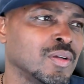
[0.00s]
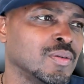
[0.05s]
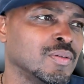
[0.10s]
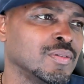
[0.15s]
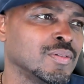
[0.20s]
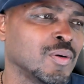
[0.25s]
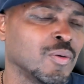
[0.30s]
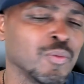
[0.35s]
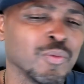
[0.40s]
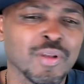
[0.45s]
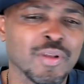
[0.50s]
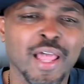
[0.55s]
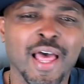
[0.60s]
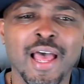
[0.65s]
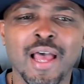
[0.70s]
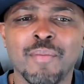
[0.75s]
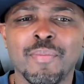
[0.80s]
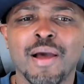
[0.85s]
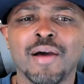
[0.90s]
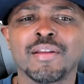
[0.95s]
We're going to
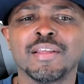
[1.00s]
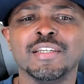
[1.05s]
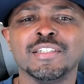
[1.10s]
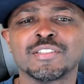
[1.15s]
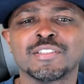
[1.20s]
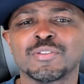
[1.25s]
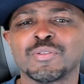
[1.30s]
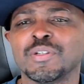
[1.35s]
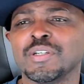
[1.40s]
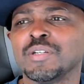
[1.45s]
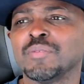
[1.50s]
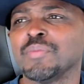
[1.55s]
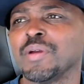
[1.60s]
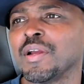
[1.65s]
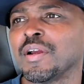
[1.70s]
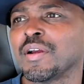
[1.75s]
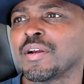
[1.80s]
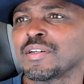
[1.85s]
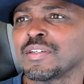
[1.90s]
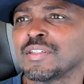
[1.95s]
lie about history in
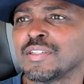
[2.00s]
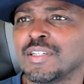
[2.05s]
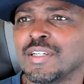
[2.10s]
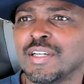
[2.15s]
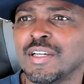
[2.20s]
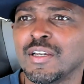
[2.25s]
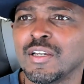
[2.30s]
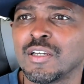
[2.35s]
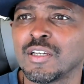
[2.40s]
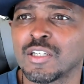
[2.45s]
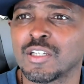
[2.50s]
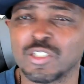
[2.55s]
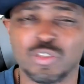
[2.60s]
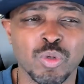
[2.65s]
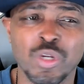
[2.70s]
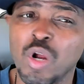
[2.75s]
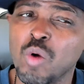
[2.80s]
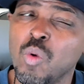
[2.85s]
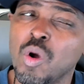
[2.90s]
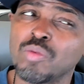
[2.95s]
America. Because we
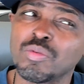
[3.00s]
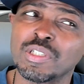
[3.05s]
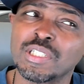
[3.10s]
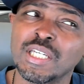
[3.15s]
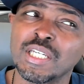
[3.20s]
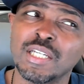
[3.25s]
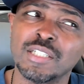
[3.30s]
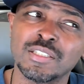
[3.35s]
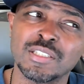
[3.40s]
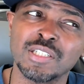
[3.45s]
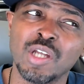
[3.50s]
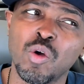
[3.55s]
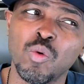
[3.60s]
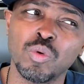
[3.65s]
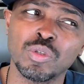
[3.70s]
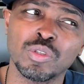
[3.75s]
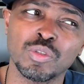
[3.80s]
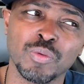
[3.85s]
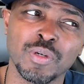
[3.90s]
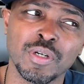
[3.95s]
don't want the kids to know
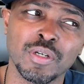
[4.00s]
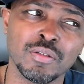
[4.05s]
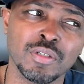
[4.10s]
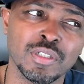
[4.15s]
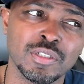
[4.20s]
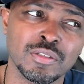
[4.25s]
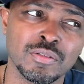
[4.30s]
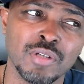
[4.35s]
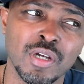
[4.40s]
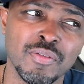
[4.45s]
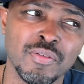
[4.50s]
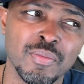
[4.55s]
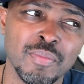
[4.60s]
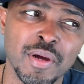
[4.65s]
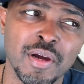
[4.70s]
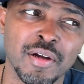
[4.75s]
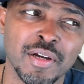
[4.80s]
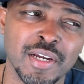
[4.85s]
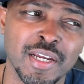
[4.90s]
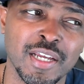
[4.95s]
what the real history of
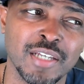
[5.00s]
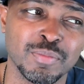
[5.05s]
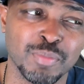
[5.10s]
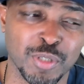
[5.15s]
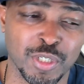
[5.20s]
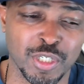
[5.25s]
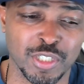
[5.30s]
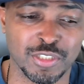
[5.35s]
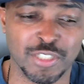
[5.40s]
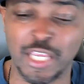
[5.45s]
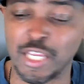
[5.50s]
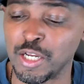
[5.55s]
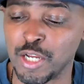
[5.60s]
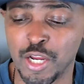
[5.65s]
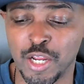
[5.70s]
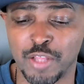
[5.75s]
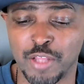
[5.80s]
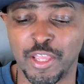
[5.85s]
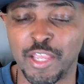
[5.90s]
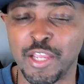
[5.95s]
America is because they
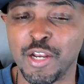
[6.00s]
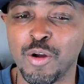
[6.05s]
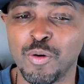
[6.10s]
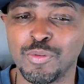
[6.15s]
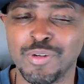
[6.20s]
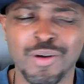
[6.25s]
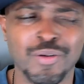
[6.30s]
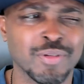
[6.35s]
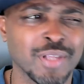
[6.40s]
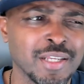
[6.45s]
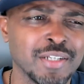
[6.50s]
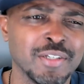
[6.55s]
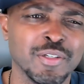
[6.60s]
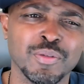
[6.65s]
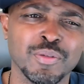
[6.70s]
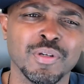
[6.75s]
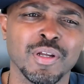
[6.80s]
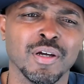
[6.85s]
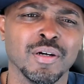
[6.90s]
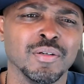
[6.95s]
don't know. They
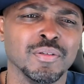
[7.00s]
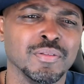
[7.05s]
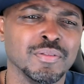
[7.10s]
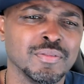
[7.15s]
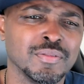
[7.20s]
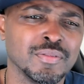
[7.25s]
do know.